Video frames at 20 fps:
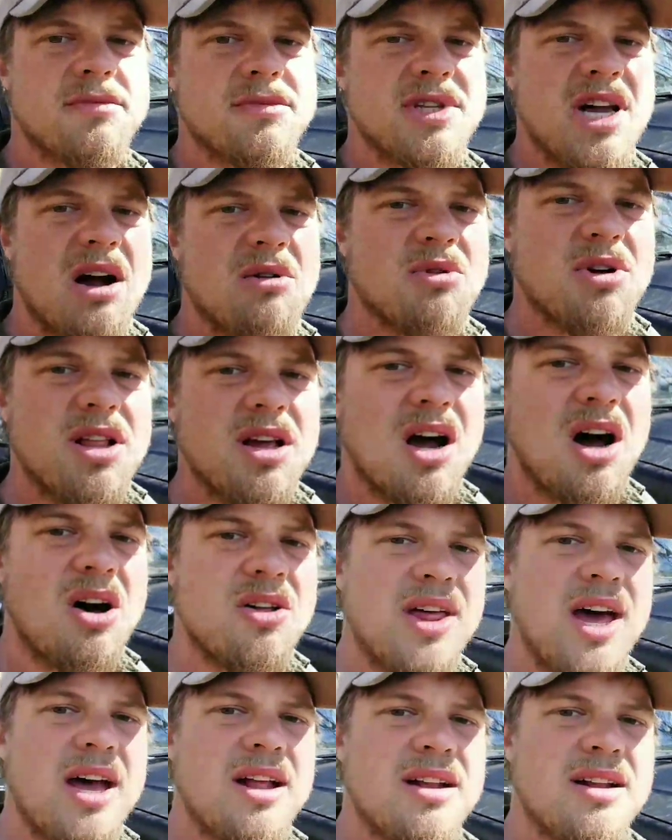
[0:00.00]
Not really all
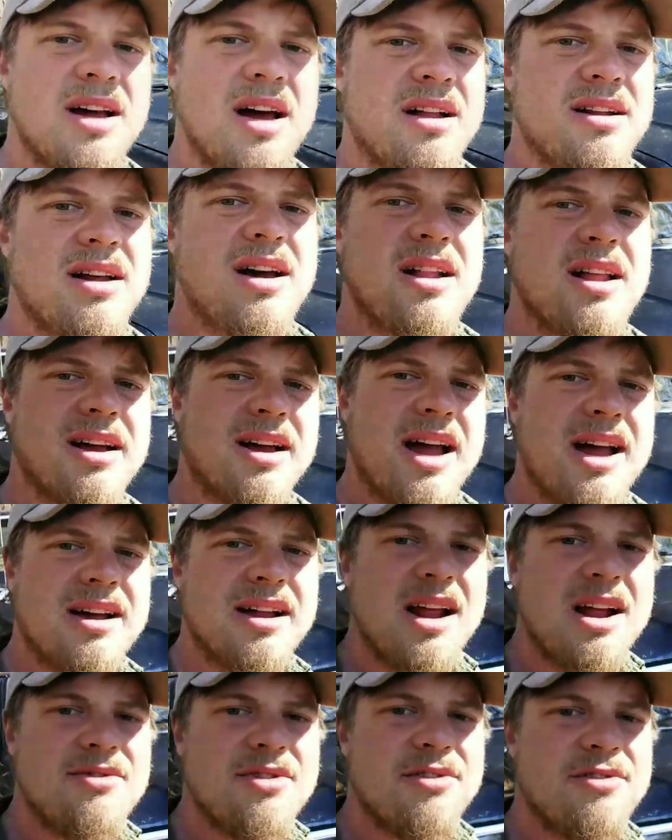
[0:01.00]
that. Not like I
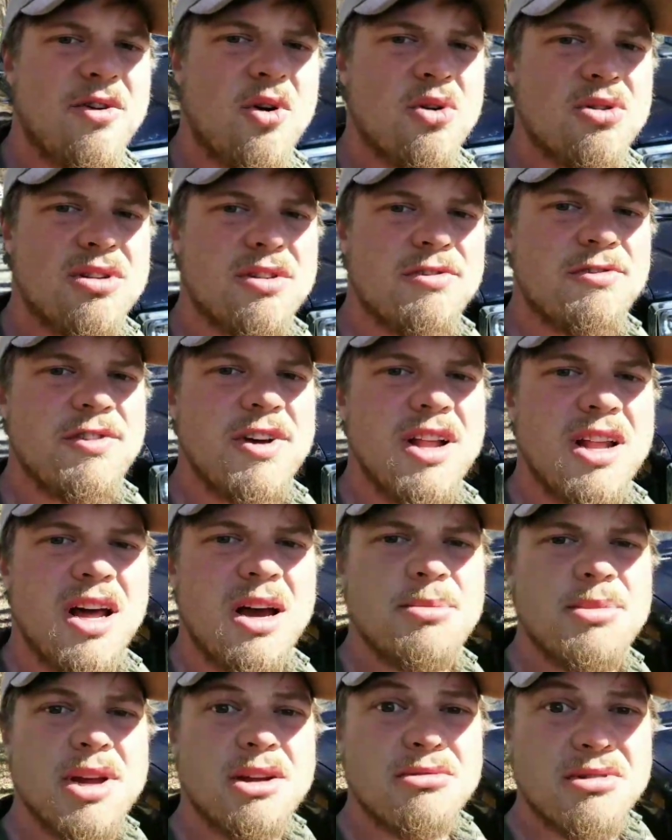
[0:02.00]
could ever afford to fill
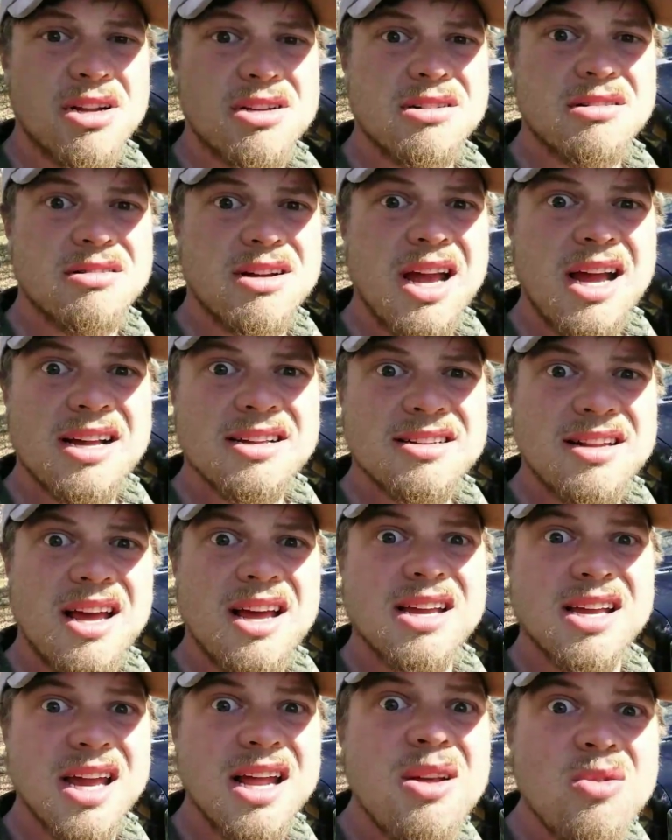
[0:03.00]
up the original gas
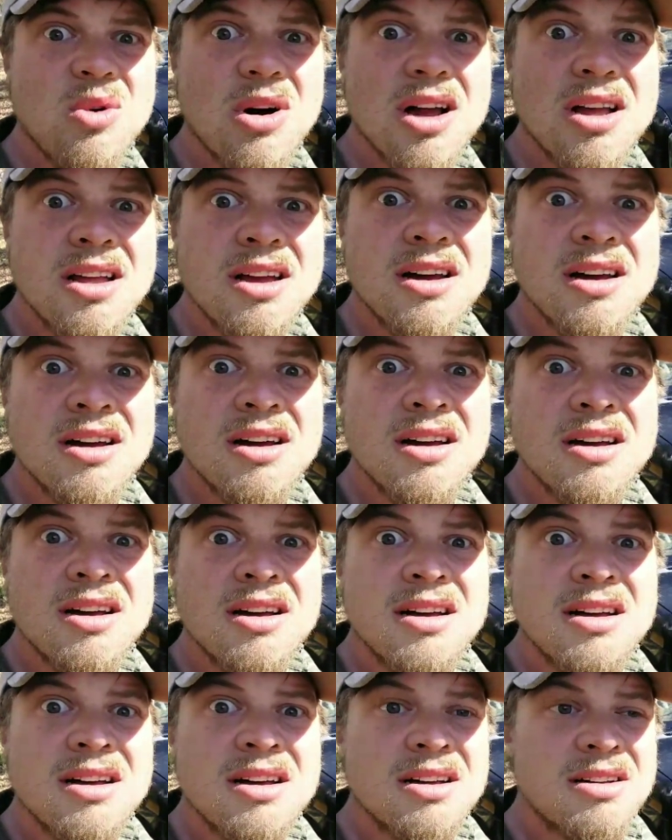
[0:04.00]
tank anyway.
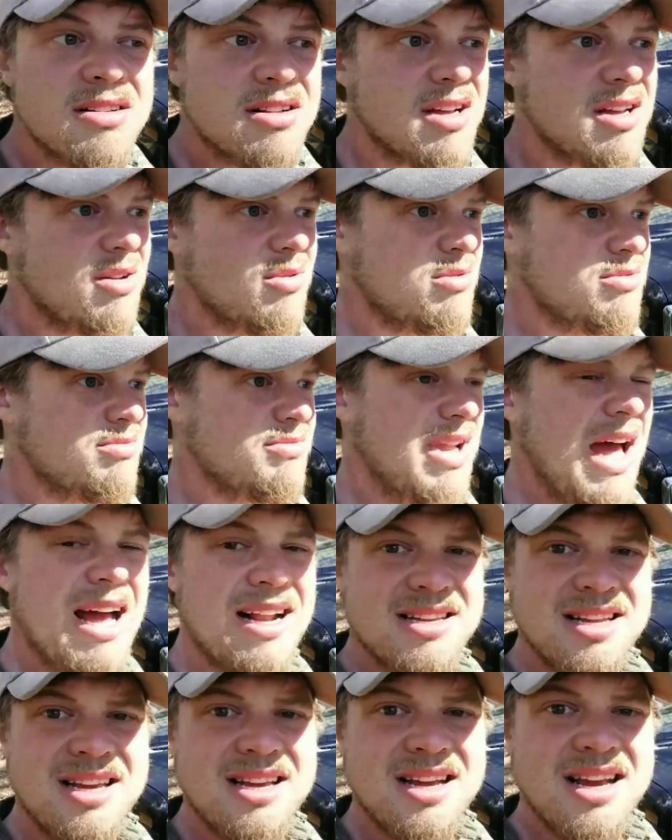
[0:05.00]
It was
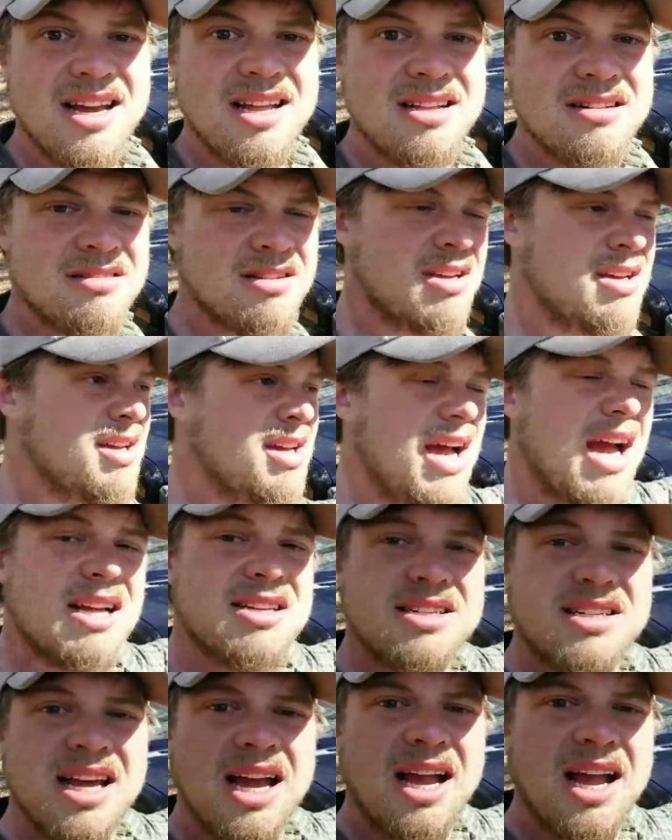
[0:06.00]
19 gallons.
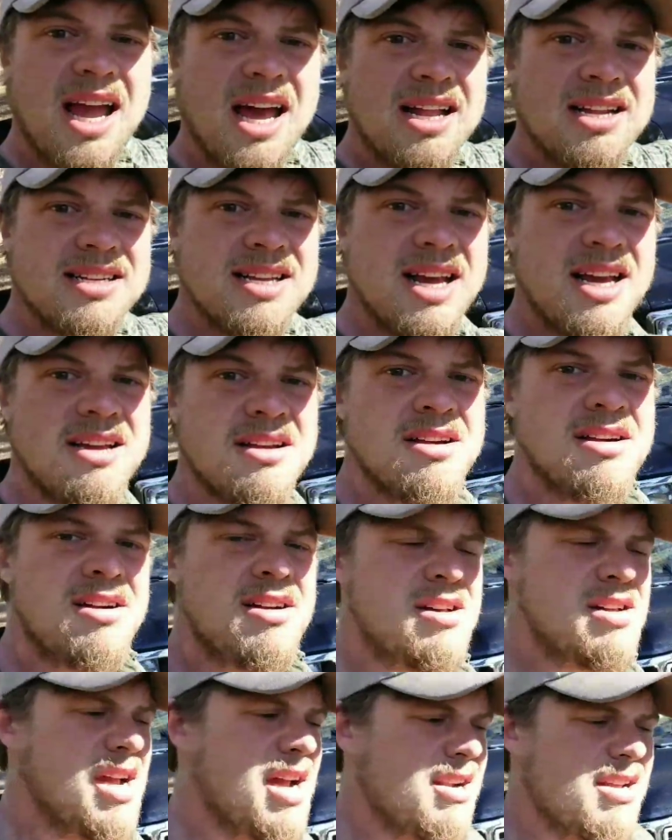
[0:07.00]
That's a 10-gallon tank.
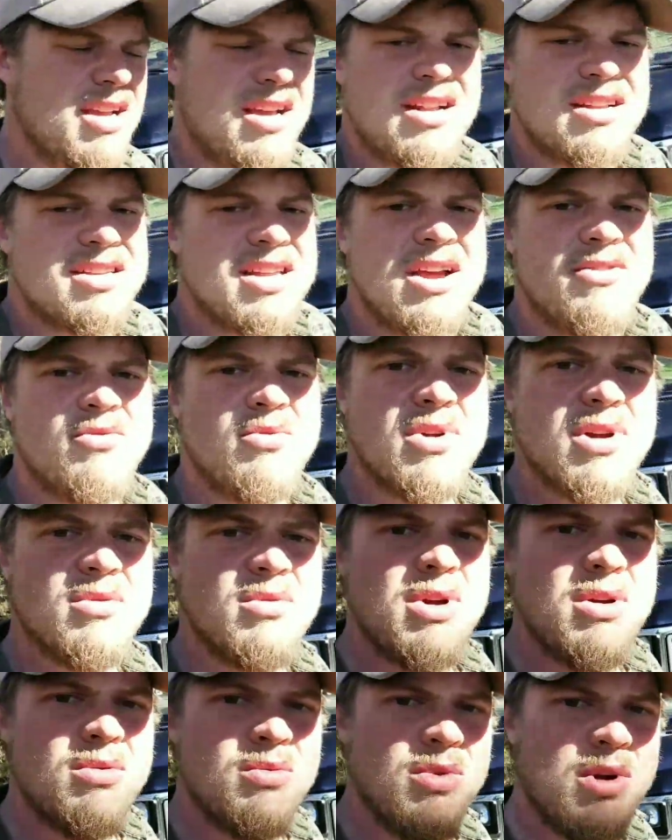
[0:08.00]
That'll get us everywhere
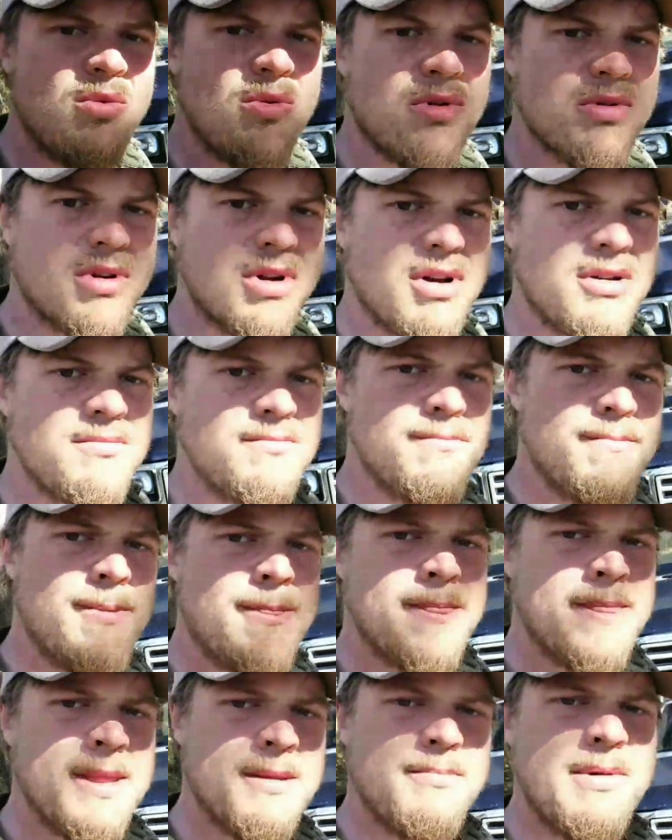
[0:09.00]
we want to go.
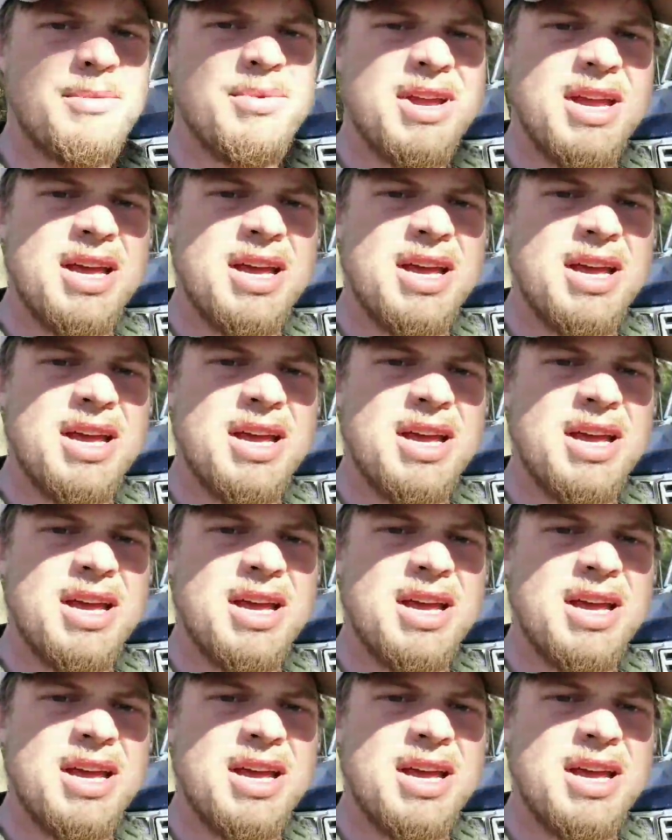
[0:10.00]
Maybe